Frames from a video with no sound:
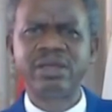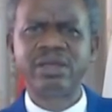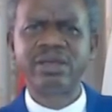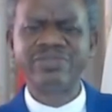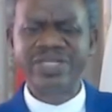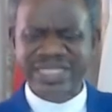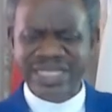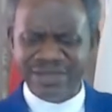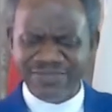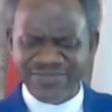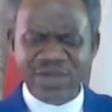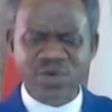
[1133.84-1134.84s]
If they say a
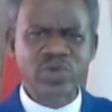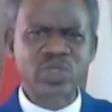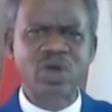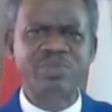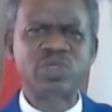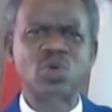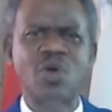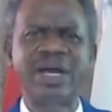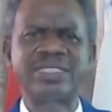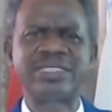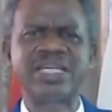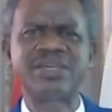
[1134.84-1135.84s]
vehicle is coming to come
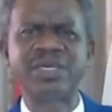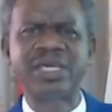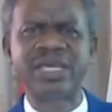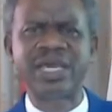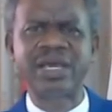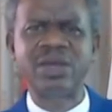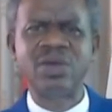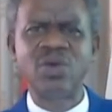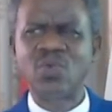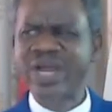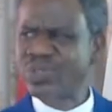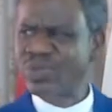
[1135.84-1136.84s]
and take me here,
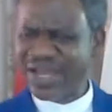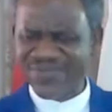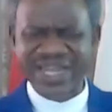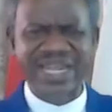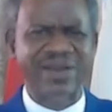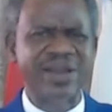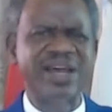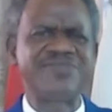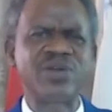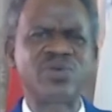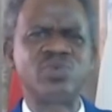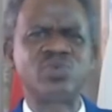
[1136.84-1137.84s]
why should I find
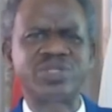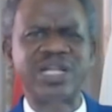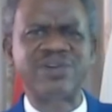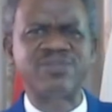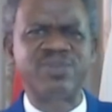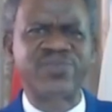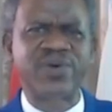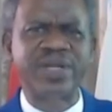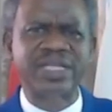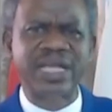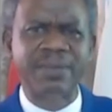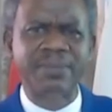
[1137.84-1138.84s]
another vehicle to travel before
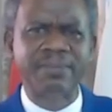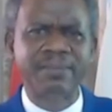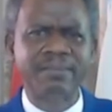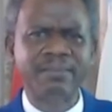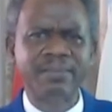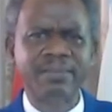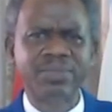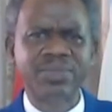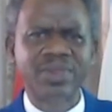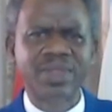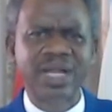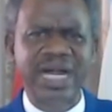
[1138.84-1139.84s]
the time?
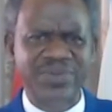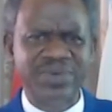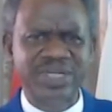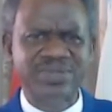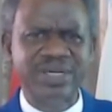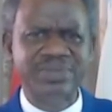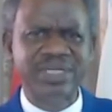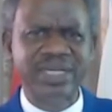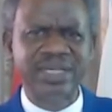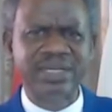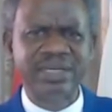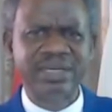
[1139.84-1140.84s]
Are you getting what I'm
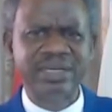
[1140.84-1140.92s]
saying?